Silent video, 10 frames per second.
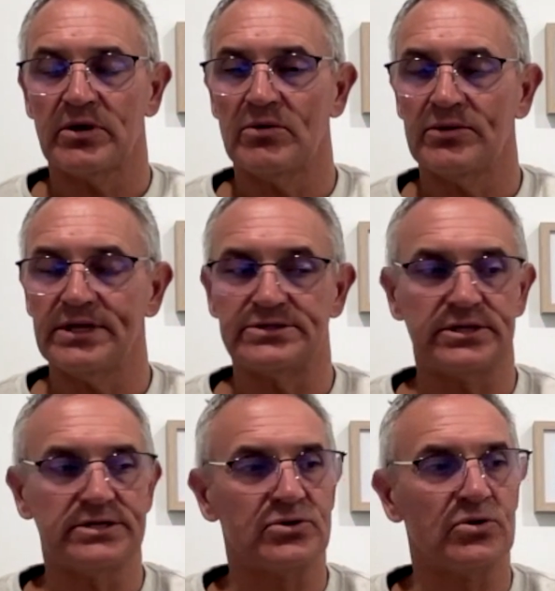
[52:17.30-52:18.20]

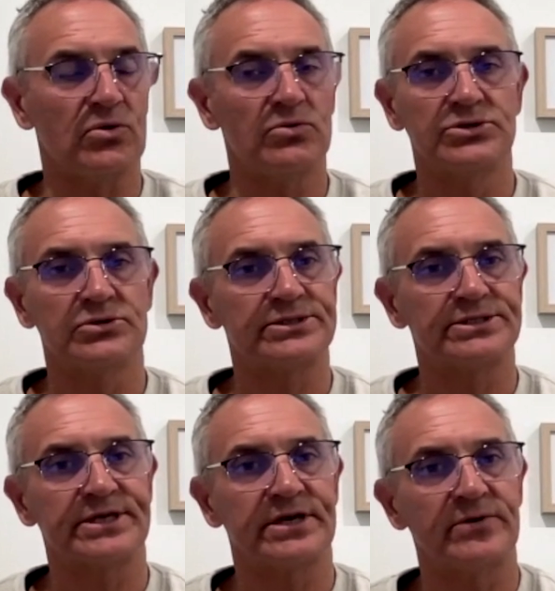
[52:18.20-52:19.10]
there's all sorts of
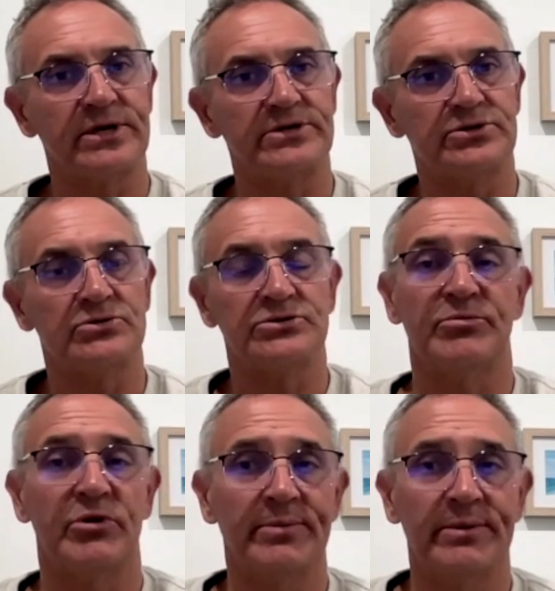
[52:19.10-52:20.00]
stuff we can talk to,
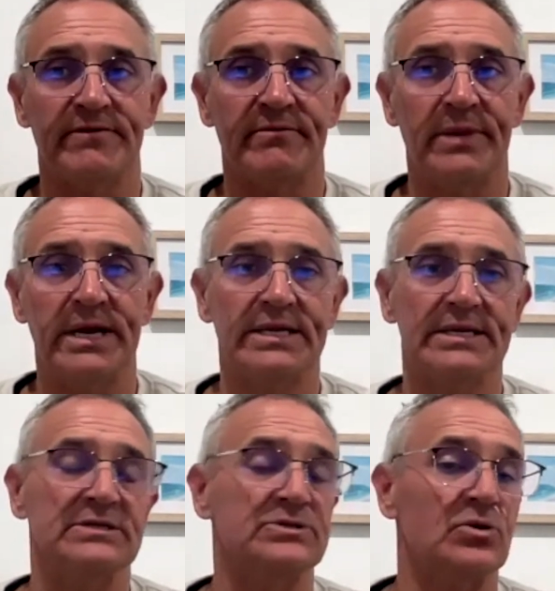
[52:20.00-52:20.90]
prepping for
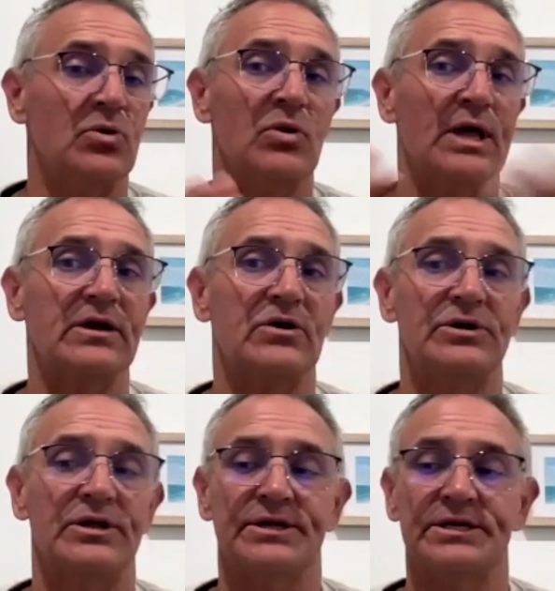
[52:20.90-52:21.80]
meetings, all that
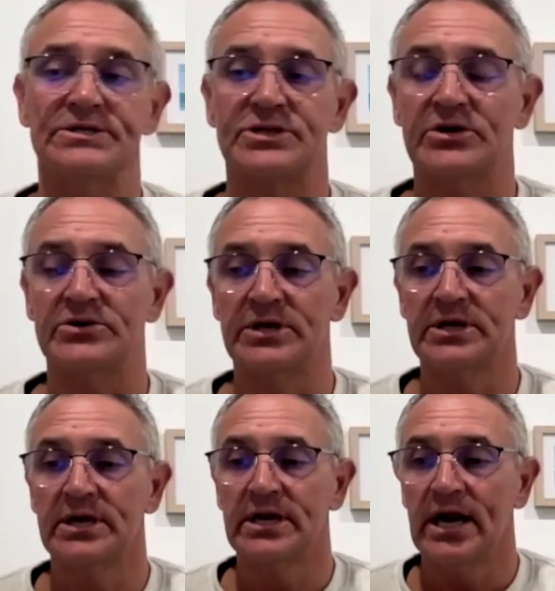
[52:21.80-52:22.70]
kind of thing. So
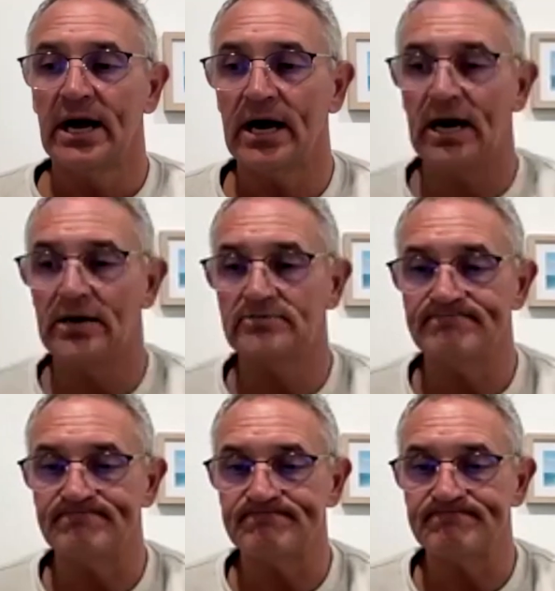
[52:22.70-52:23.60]

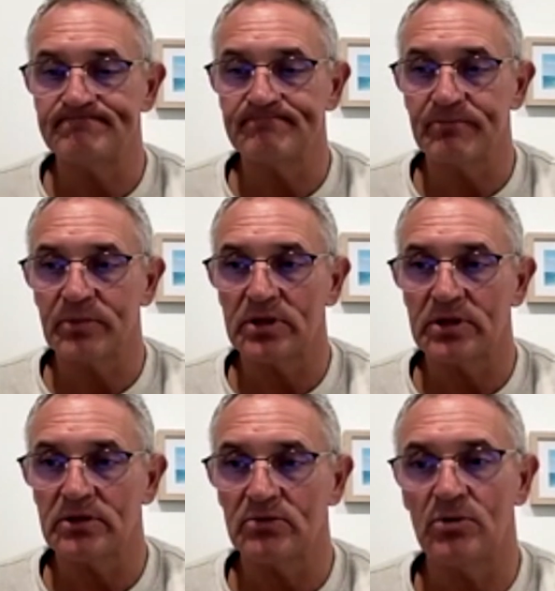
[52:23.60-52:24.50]
um,
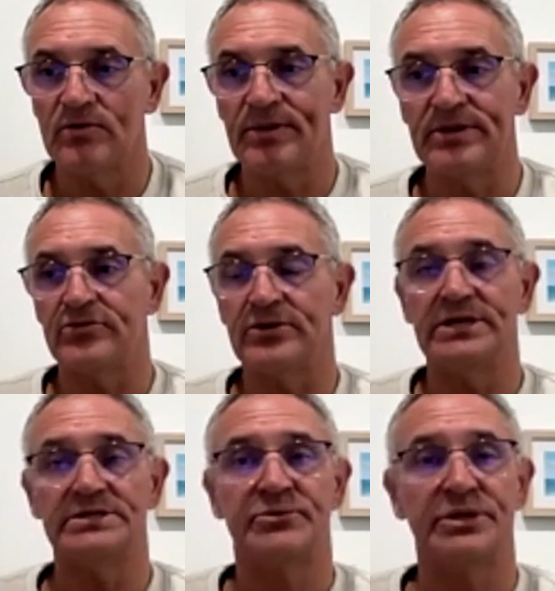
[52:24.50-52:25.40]
what we've been through here
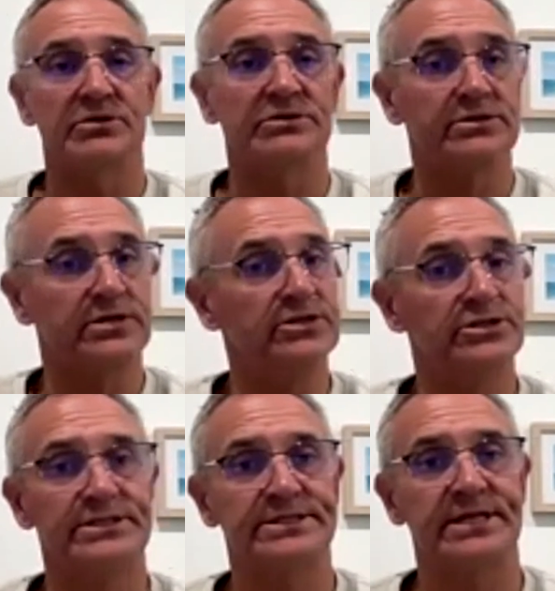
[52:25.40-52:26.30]
is pretty good. It's only
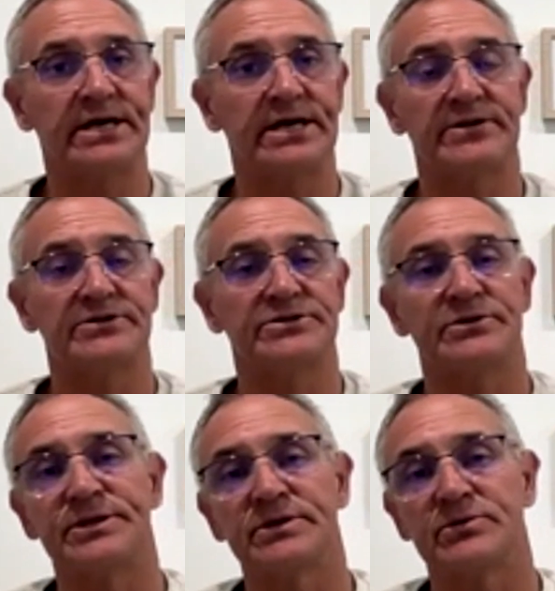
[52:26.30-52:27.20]
just the start, though. So I
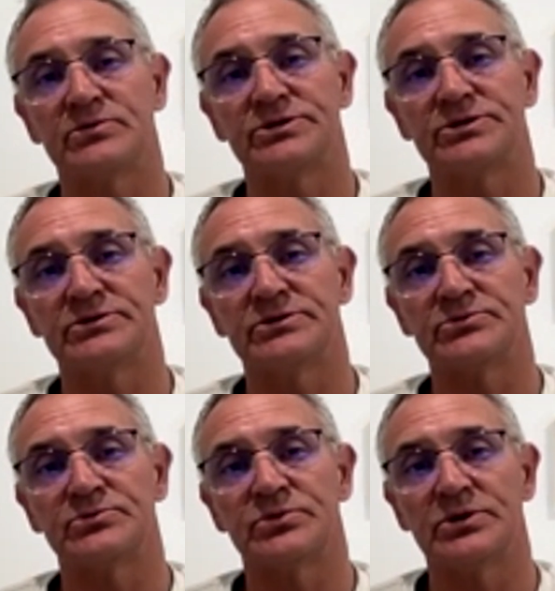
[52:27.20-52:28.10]
think what we'll do is
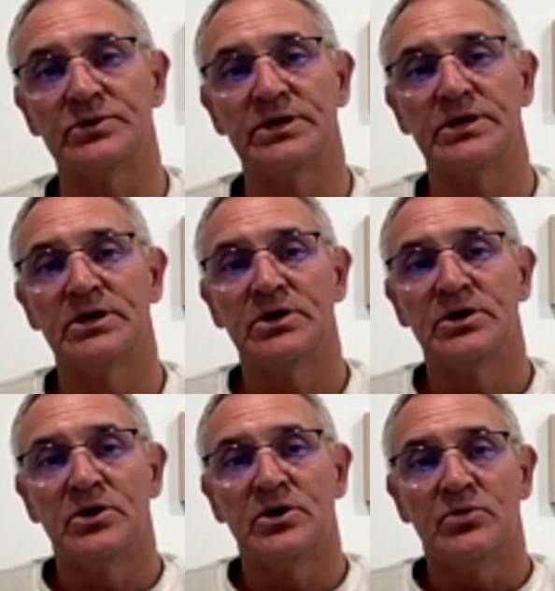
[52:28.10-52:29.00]
we'll
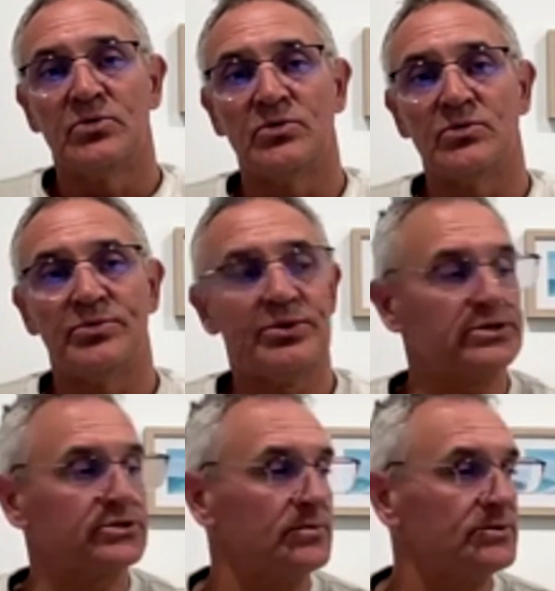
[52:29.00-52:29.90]
put a
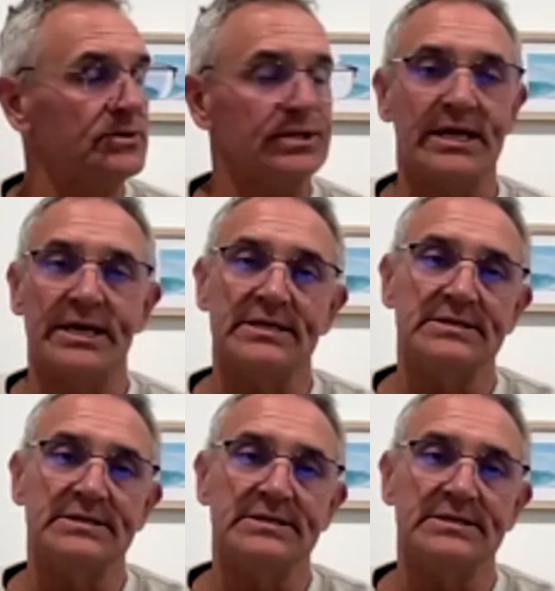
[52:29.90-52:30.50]
stop to it there.